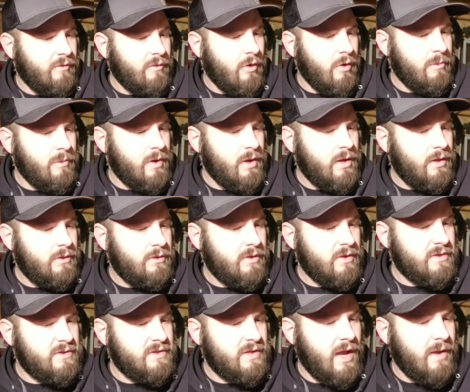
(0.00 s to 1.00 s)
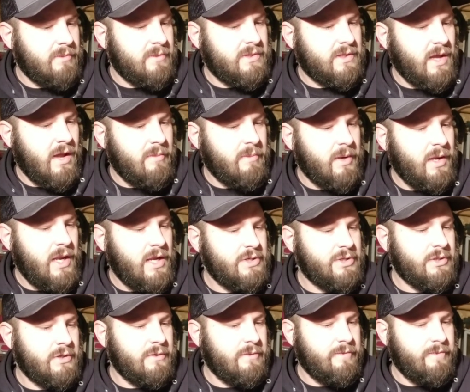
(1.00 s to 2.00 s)
aroma to this timeless
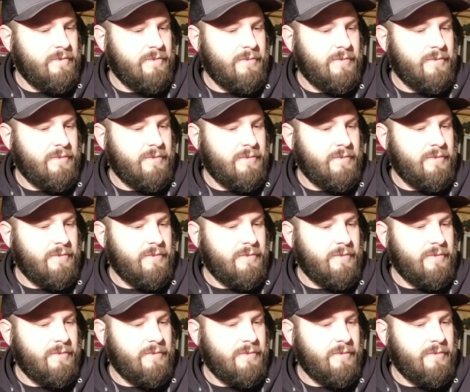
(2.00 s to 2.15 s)
combination.